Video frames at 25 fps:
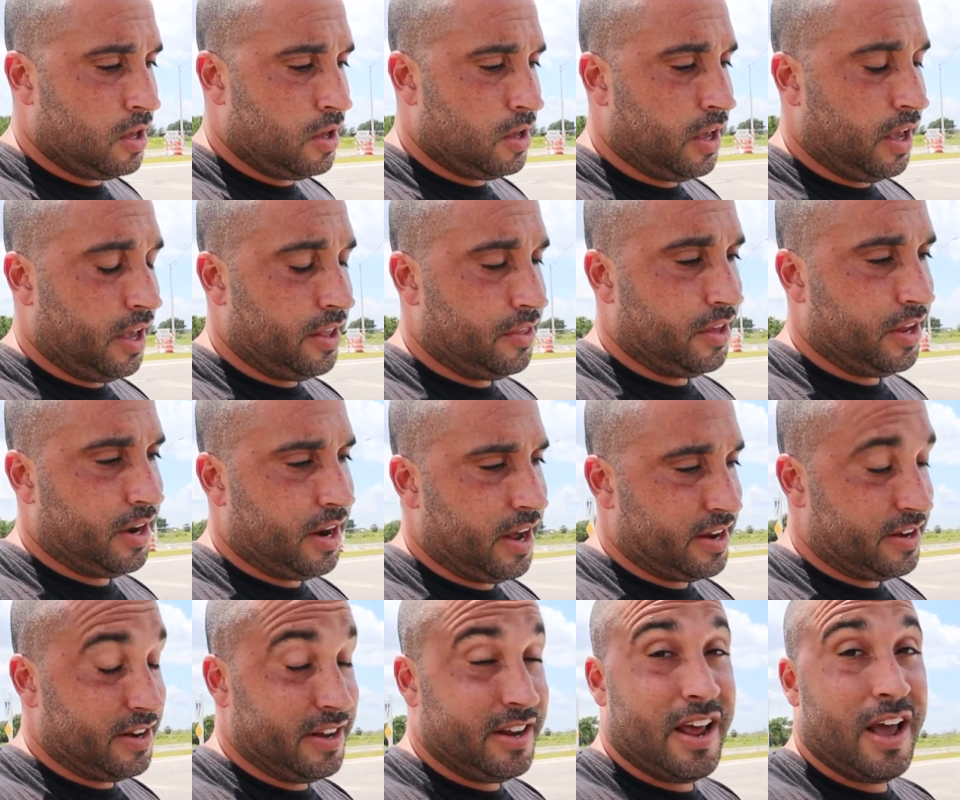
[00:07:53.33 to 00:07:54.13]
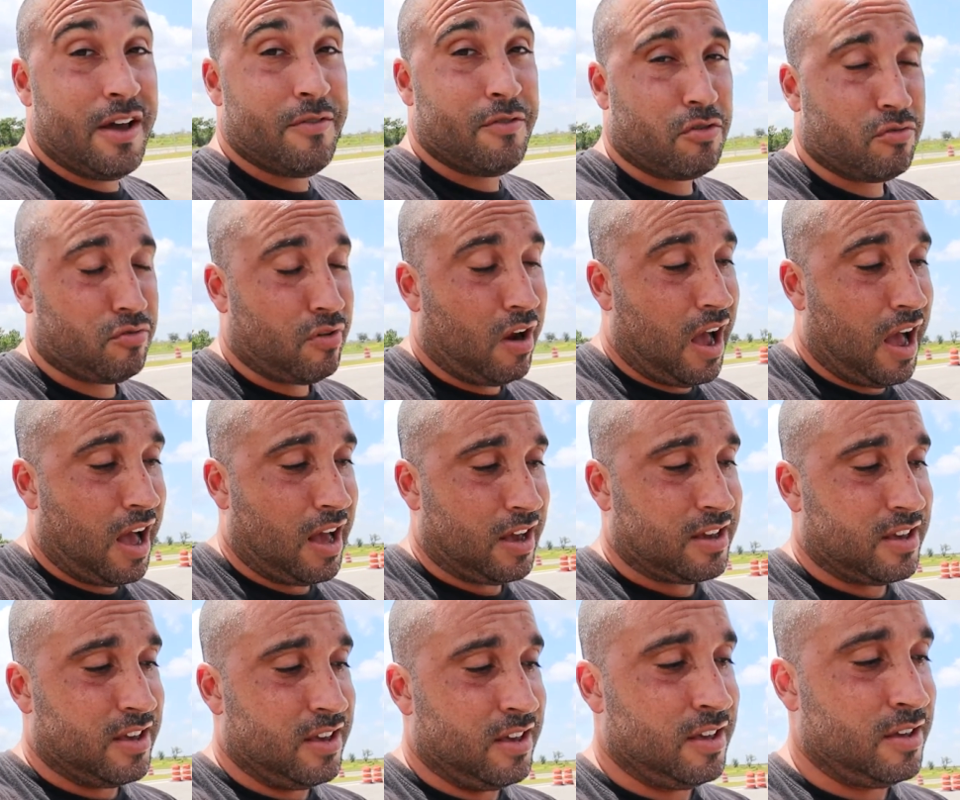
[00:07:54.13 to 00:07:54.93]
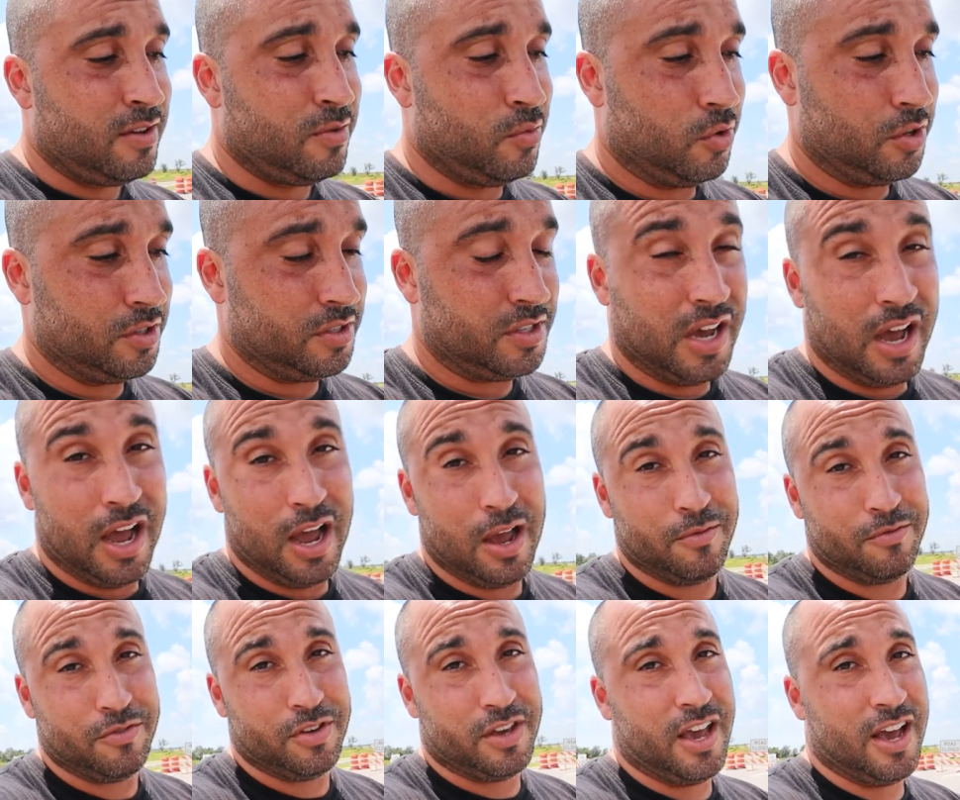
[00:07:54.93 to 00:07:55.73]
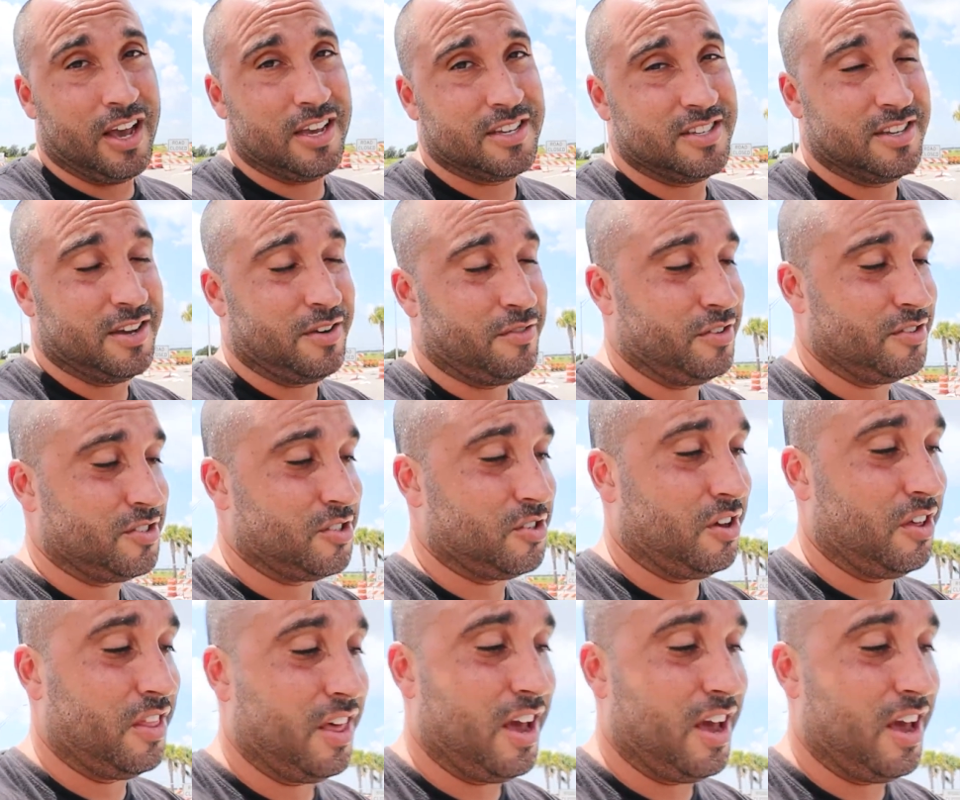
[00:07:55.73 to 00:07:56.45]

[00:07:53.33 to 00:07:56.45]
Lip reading: And then I did have a rock one time. If you guys never saw